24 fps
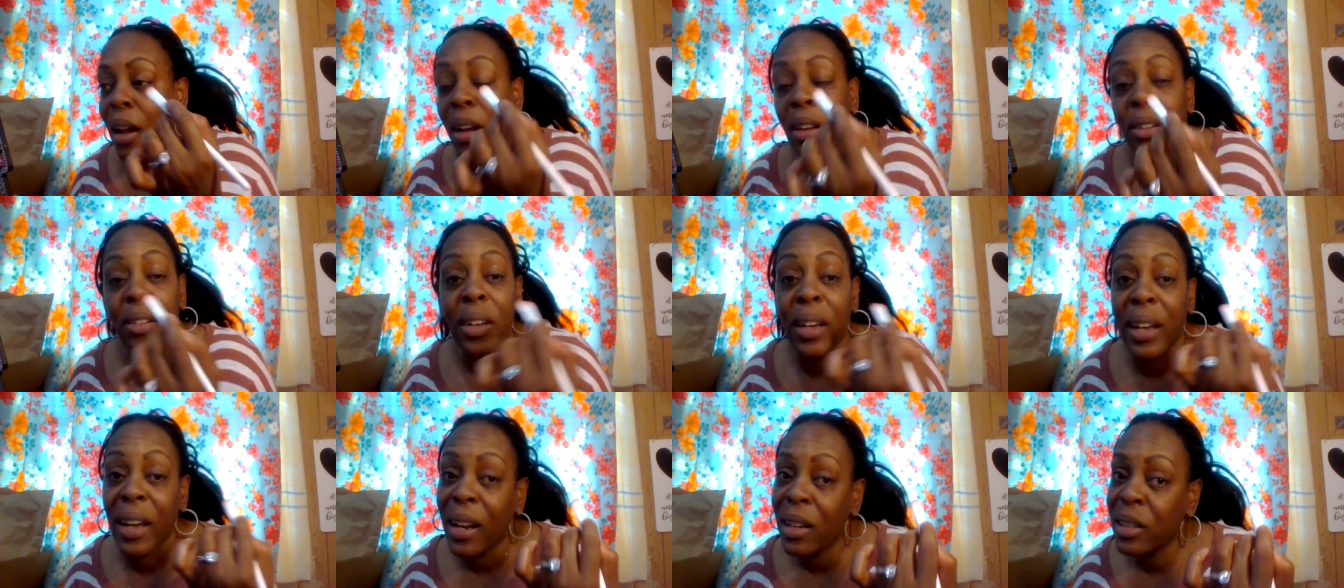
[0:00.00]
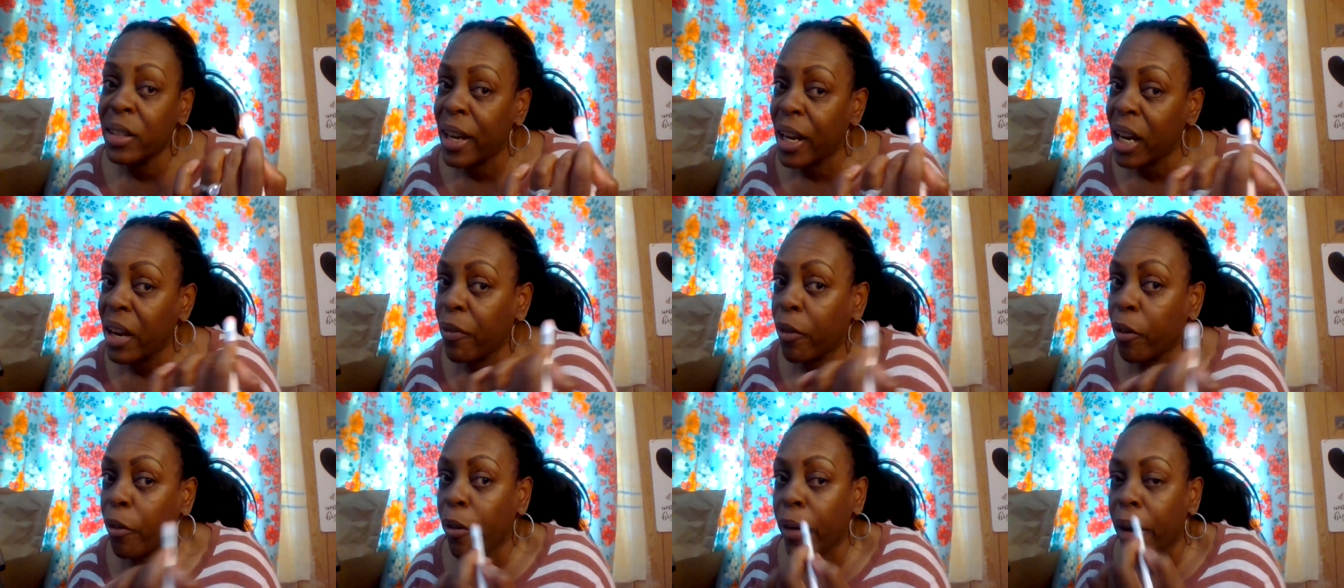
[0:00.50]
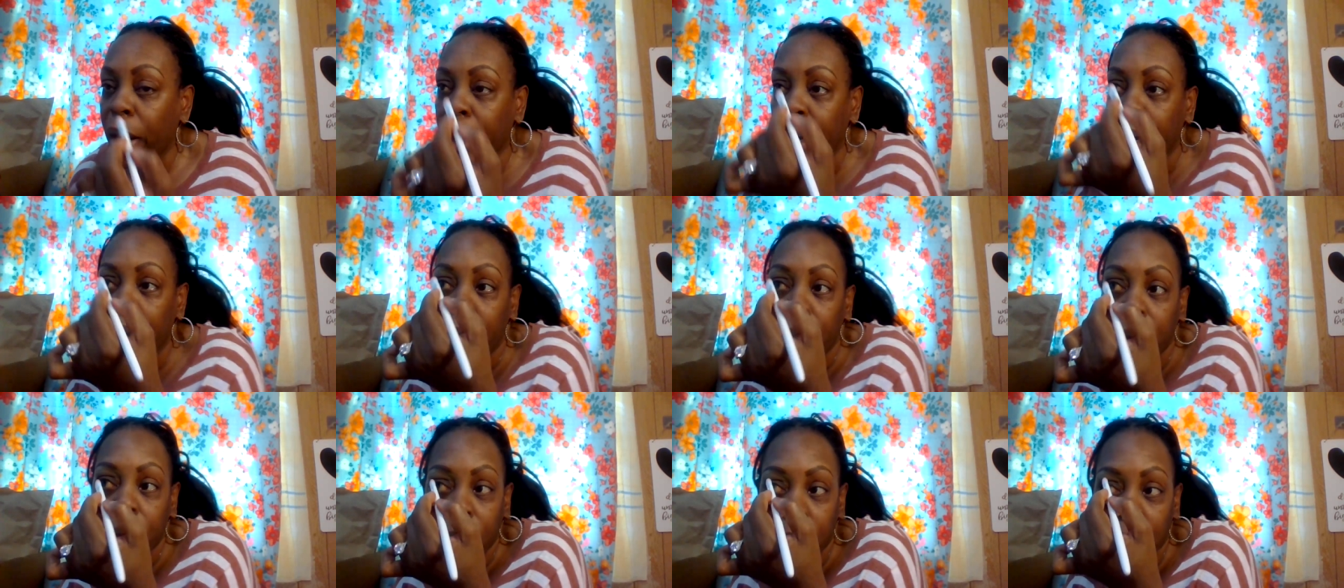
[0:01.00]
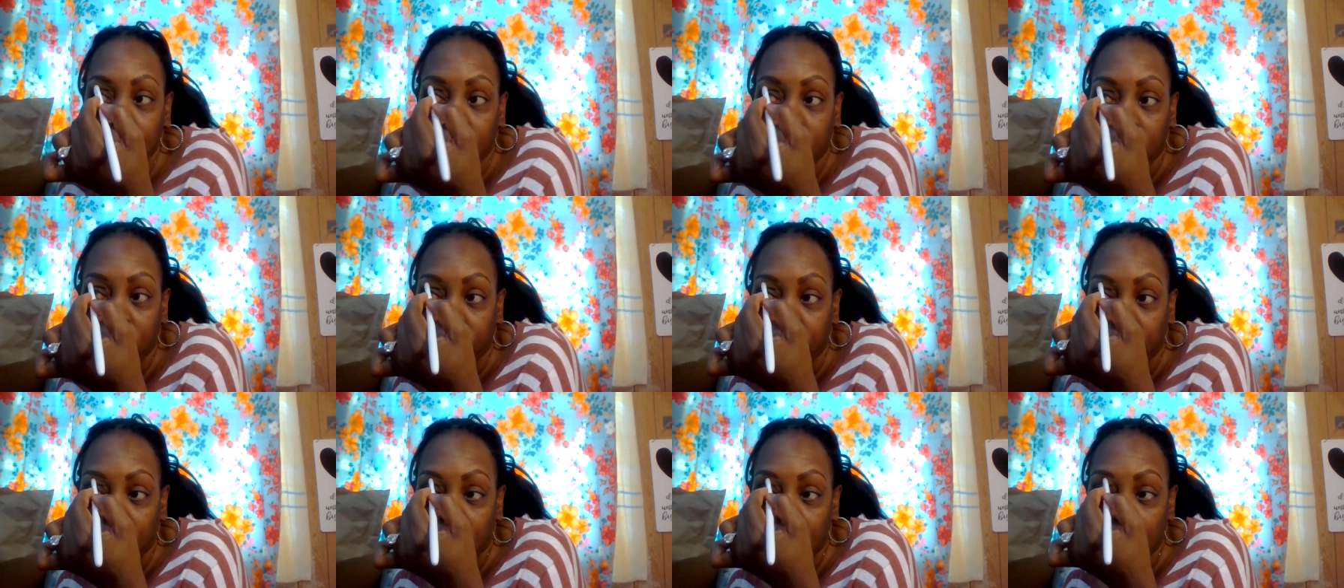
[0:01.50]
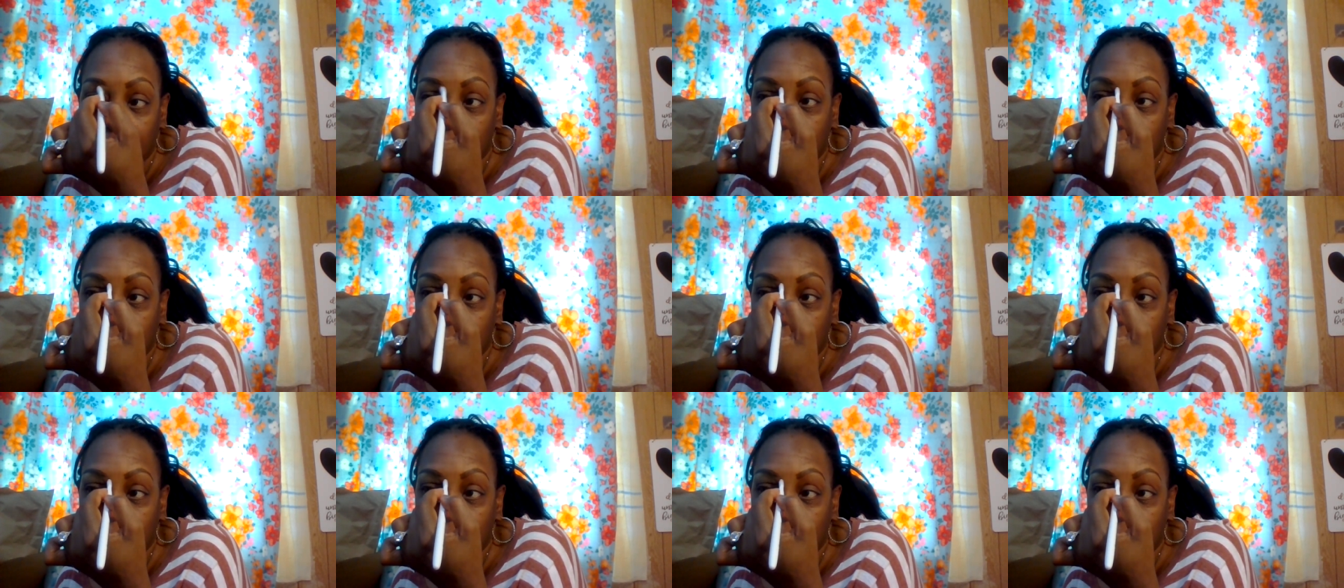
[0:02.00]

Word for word: you can't take it for granted. You know what I mean?